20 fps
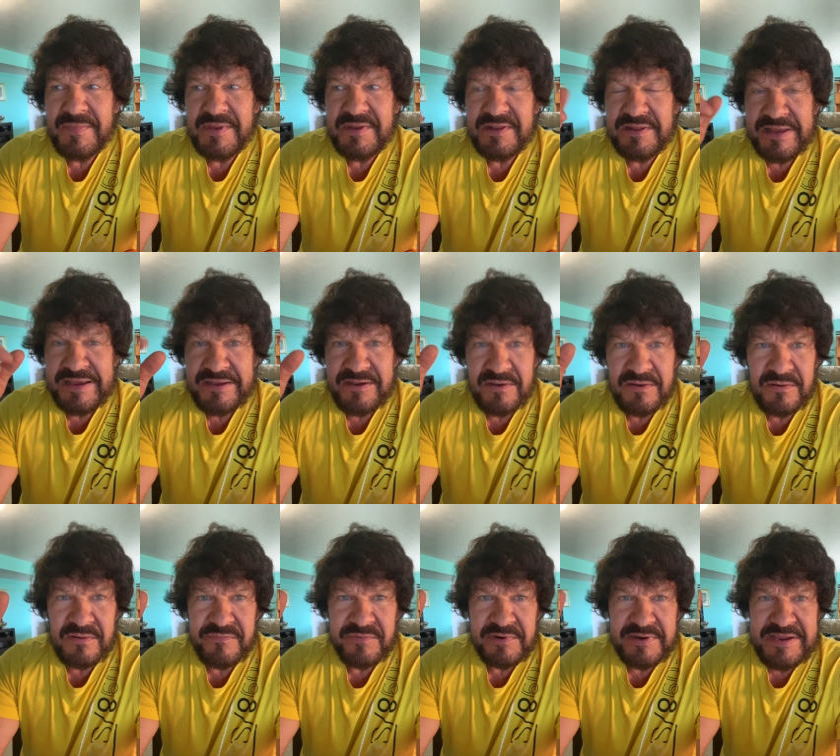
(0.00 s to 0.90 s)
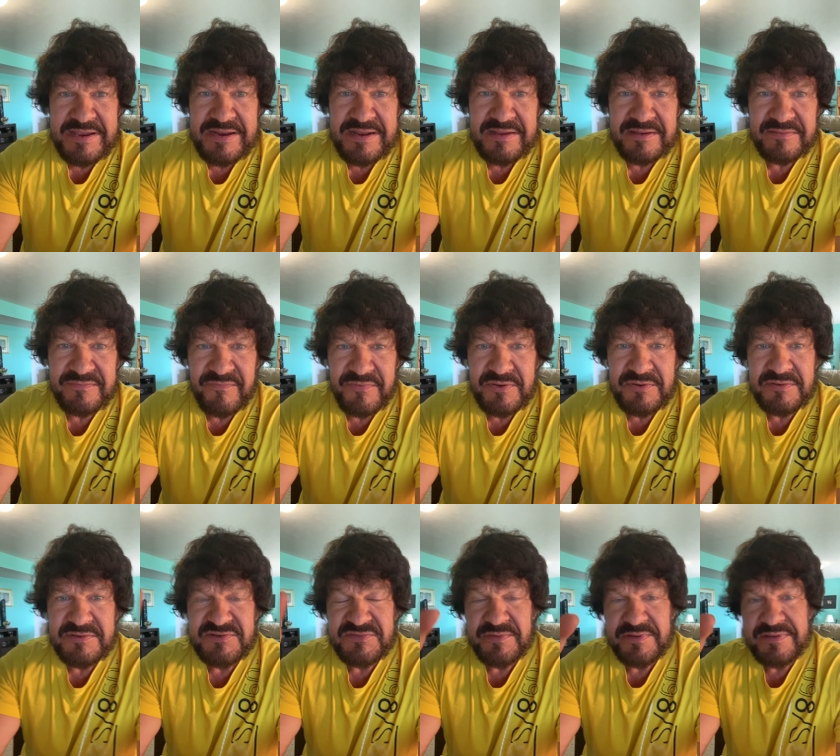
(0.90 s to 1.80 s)
like overeating
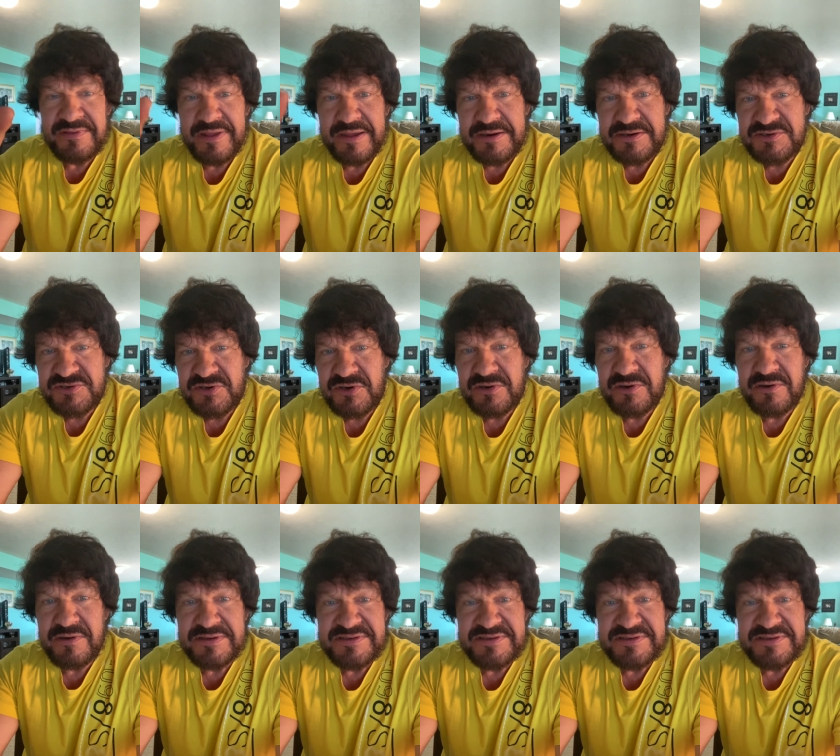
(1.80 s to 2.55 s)
foods with a lot of sugar.